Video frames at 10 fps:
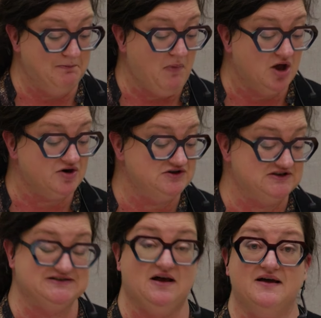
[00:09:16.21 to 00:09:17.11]
modern
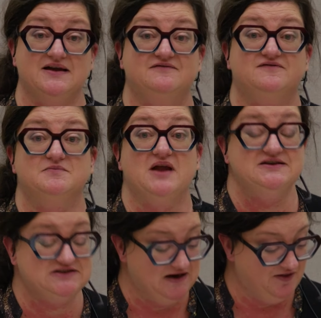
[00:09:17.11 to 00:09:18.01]
design from
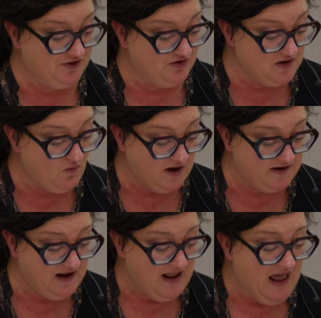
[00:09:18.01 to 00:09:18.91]

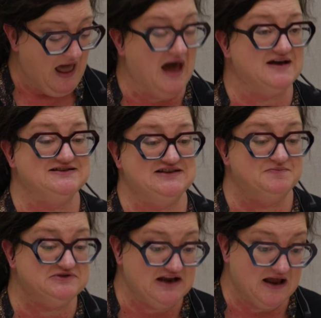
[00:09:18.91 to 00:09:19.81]
1931,
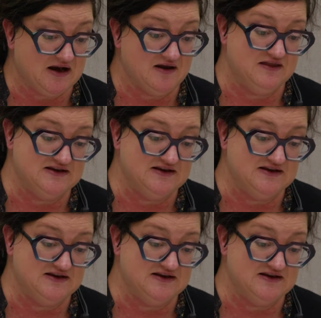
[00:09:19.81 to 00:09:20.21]
Acceptera.